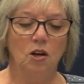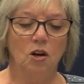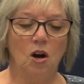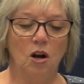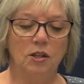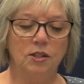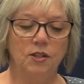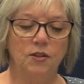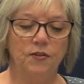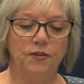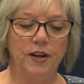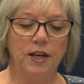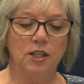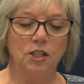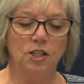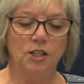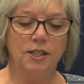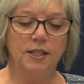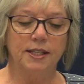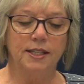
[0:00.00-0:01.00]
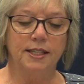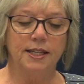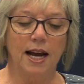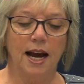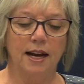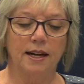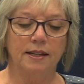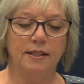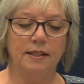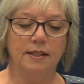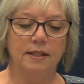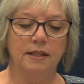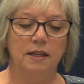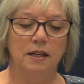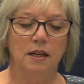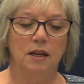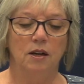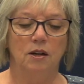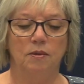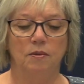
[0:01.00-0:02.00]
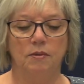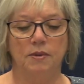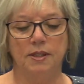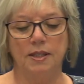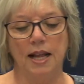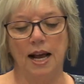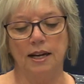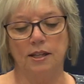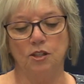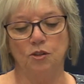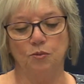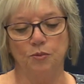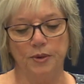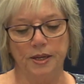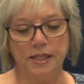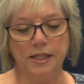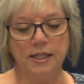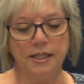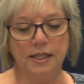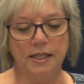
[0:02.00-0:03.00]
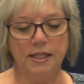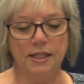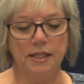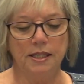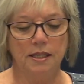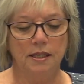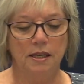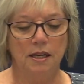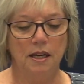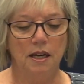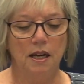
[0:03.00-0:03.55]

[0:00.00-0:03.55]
conservation status slash risks,